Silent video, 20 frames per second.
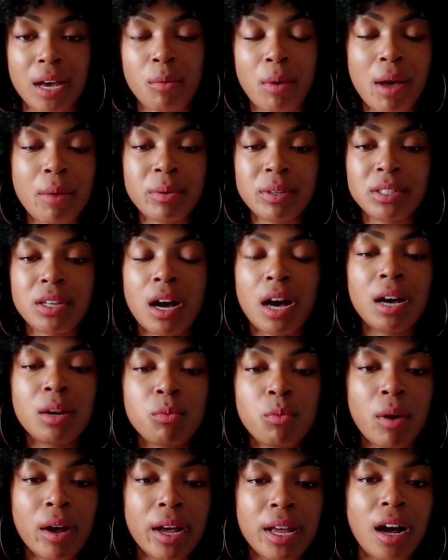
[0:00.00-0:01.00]
why would God
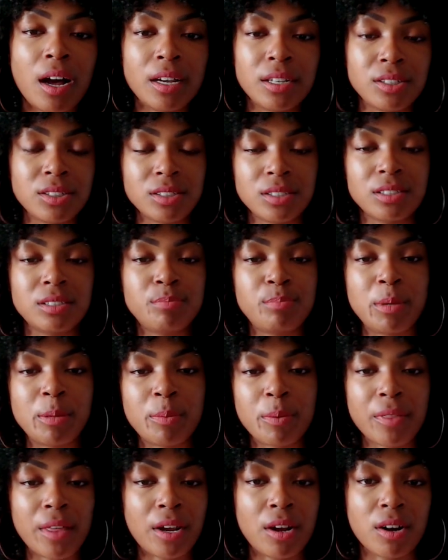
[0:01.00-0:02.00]
want un-
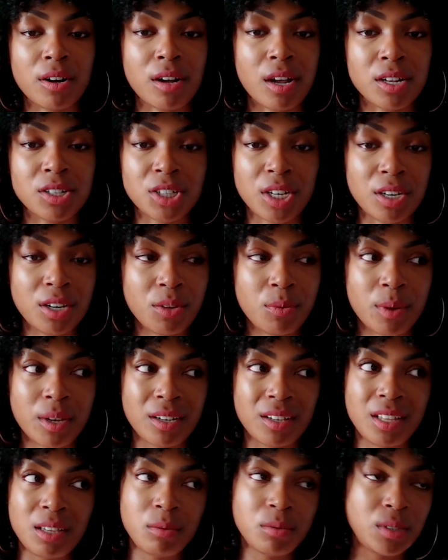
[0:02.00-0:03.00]
people that are not genuine?
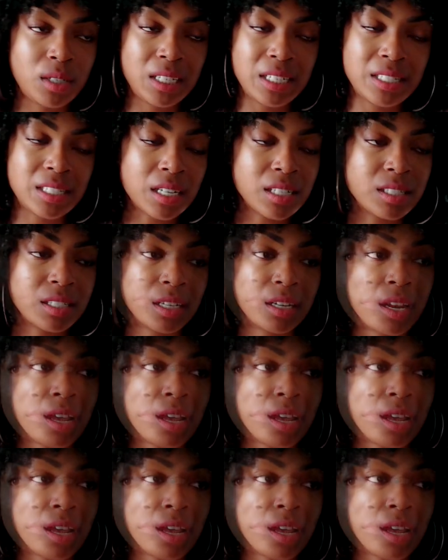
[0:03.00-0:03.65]
He, he doesn't.